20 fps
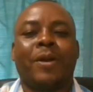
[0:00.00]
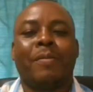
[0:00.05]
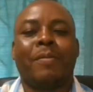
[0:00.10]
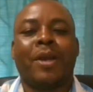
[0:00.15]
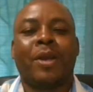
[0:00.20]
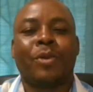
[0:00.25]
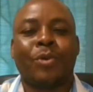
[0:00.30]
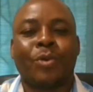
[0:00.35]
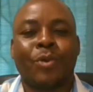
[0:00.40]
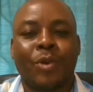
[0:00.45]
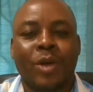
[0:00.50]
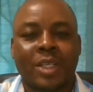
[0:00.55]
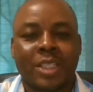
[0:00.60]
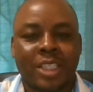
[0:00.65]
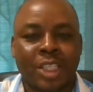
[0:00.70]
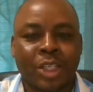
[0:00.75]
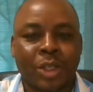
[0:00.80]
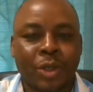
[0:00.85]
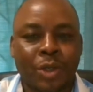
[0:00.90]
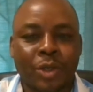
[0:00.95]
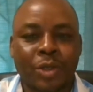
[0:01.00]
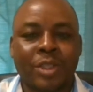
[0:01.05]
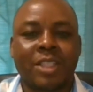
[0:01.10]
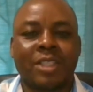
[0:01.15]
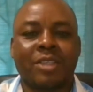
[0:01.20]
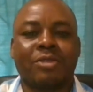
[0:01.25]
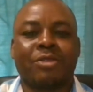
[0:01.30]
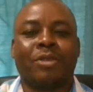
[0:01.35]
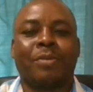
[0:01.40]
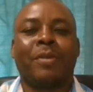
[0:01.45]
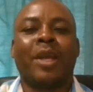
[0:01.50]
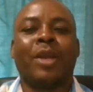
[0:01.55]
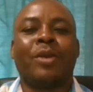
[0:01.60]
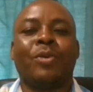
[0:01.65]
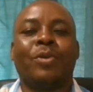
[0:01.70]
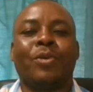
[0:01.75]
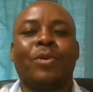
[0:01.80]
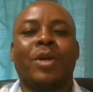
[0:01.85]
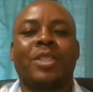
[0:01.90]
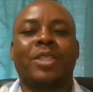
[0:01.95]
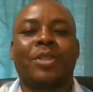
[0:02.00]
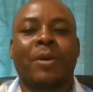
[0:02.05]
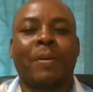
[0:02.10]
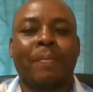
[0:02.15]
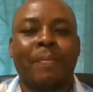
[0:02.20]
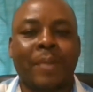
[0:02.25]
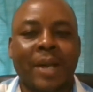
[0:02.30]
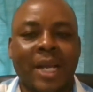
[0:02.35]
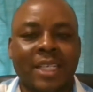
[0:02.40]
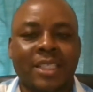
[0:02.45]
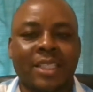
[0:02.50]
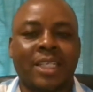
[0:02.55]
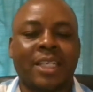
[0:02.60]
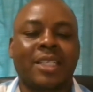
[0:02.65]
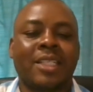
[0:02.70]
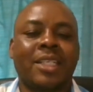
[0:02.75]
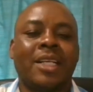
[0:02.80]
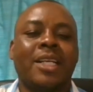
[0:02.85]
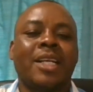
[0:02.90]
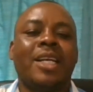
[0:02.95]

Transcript: a man who was inclusive, a man who was compassionate,